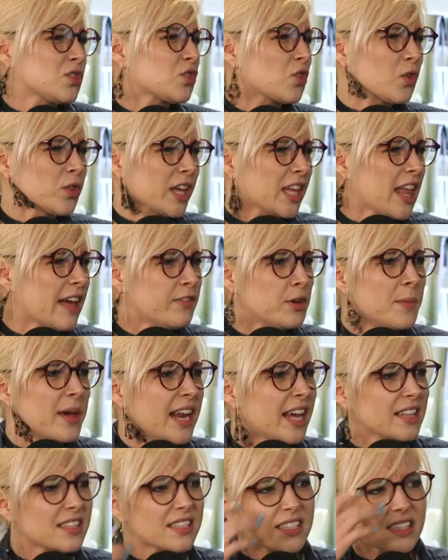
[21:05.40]
They're only eleven
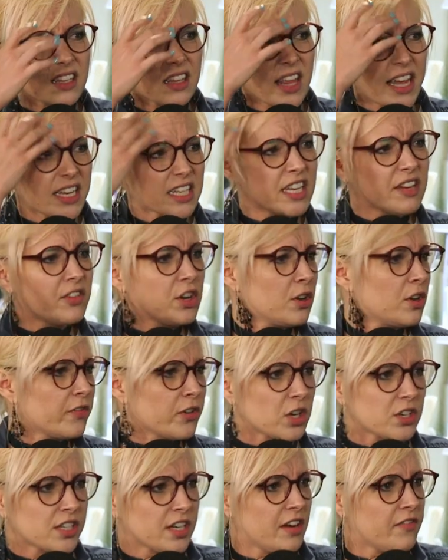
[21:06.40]
minutes, okay. like Steven oh,
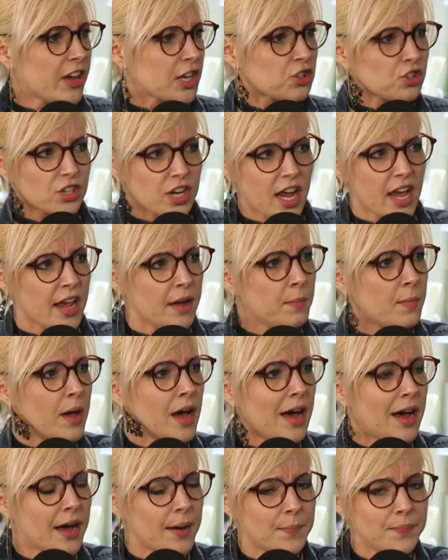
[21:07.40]
Universe oh, nice. and Adventure Time.
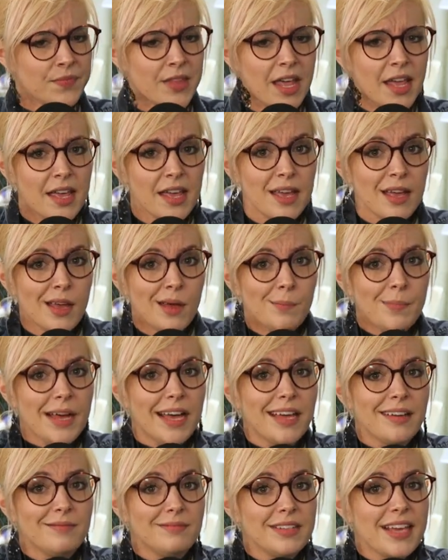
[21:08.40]
Oh um, wow!
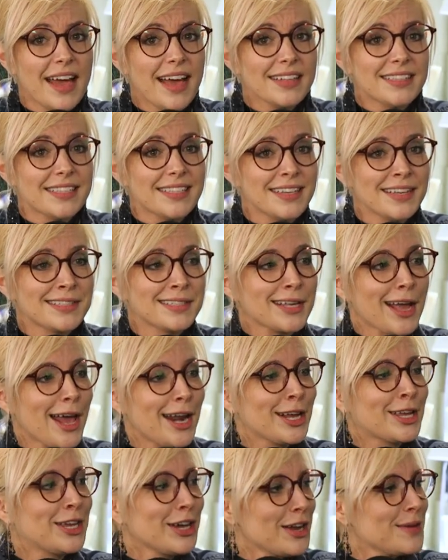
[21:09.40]
But yeah, it's it's
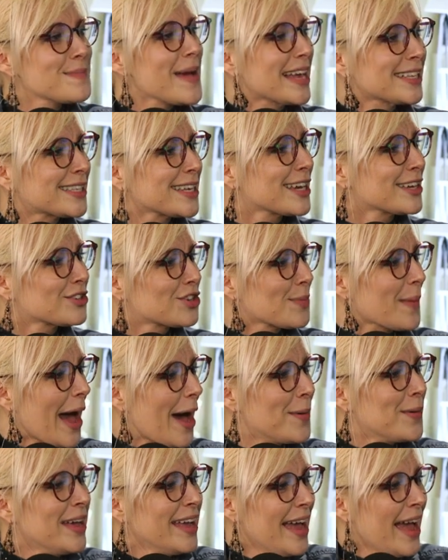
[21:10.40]
got a good message
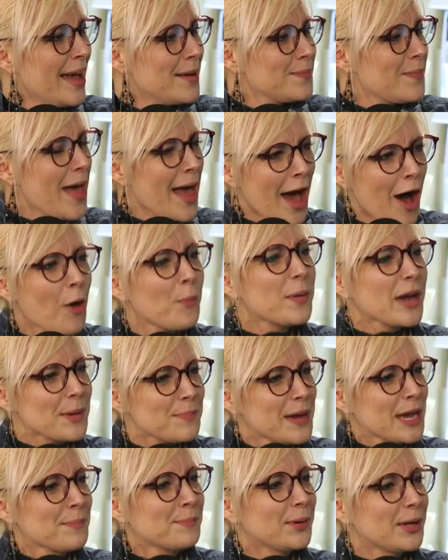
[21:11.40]
about helping
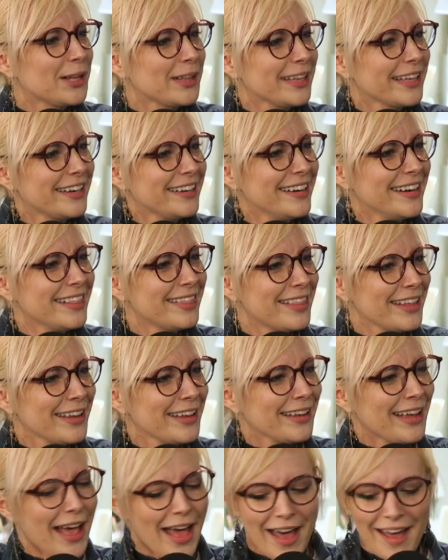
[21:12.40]
people and
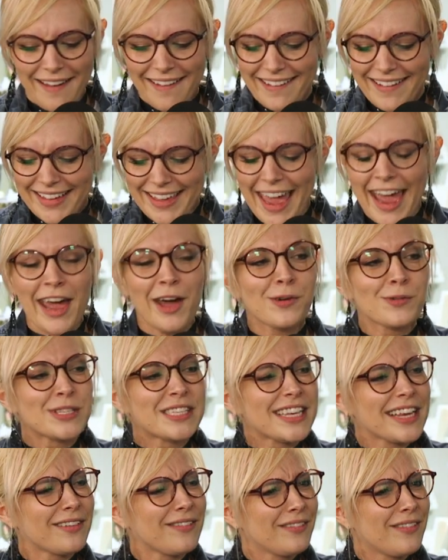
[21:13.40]
uh,
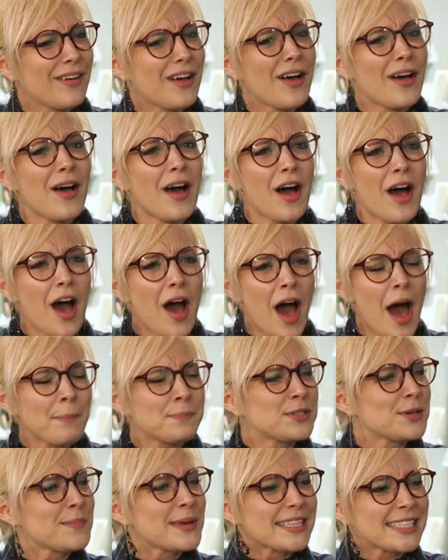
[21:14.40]
KO's
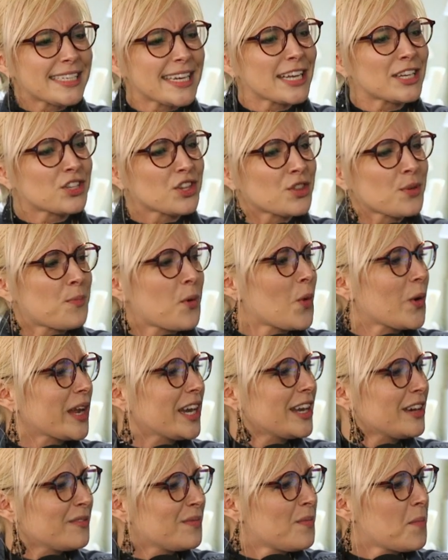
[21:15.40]
optimistic to the
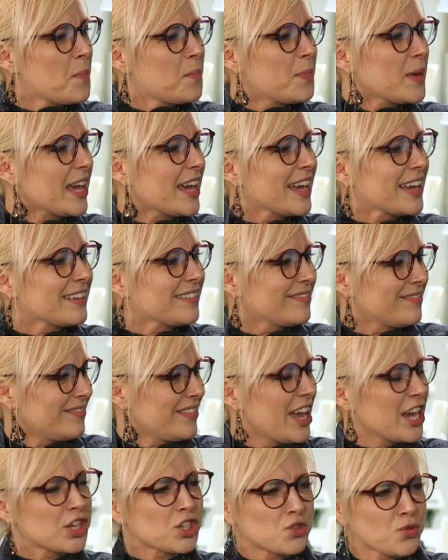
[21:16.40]
point of being
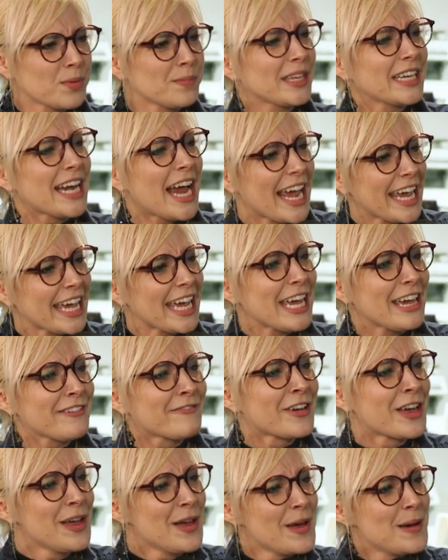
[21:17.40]
extremely
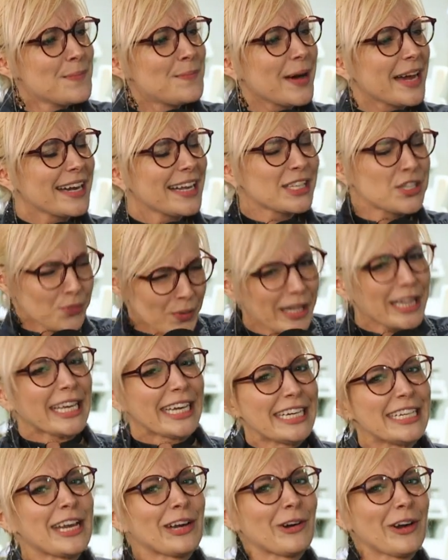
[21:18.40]
naive, but it's
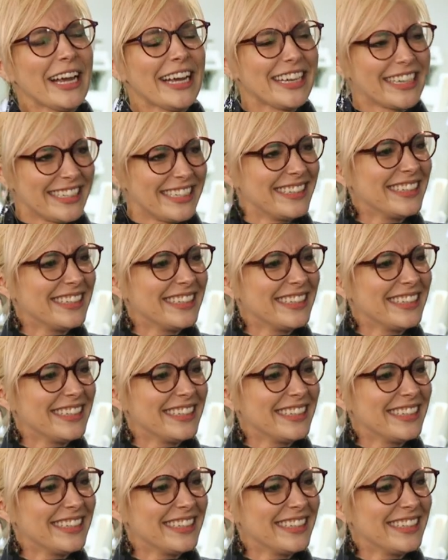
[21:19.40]
really endearing. There